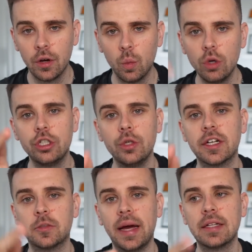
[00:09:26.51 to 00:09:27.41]
would you
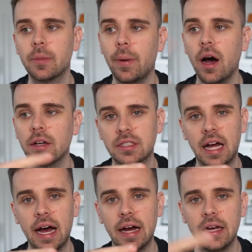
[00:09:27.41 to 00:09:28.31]
expect to pass
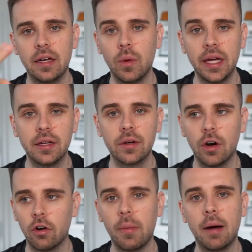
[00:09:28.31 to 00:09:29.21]
that in a week
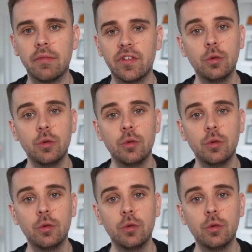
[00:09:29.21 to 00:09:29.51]
or a month?